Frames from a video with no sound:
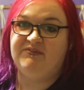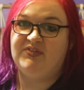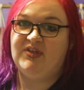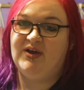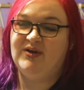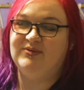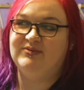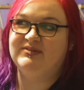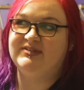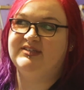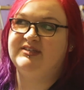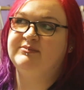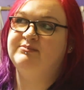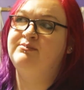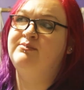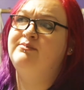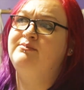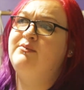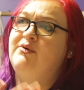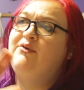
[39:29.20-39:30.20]
of those
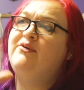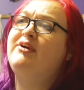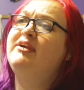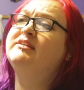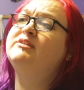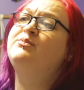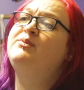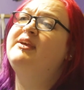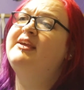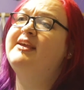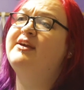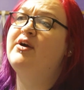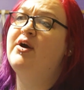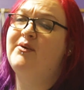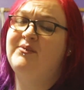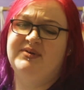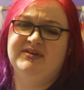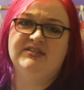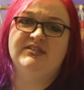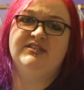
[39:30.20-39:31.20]
more as we
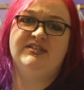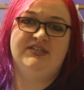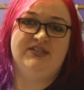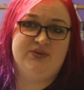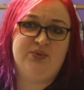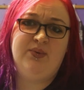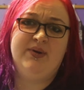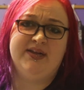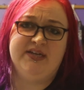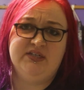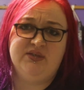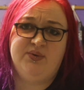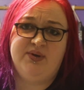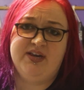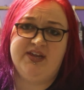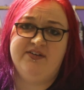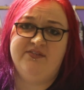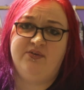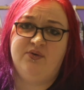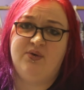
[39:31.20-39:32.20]
go into
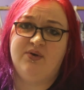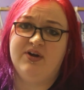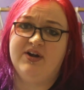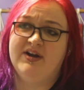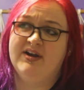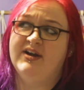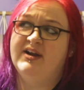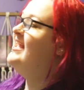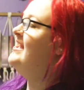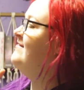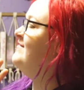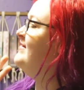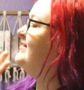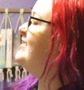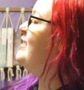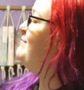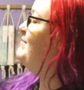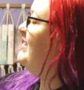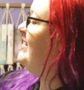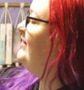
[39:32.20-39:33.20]
2024. Every
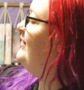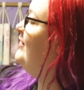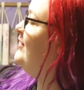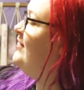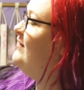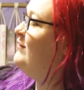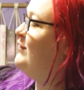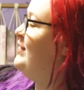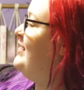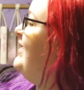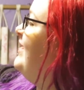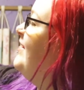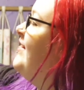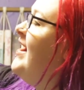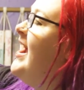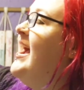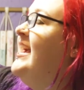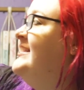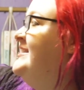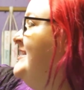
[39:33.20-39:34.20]
time I look over
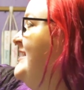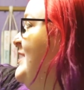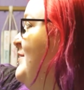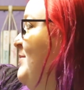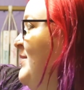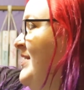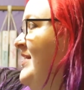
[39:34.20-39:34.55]
here, I see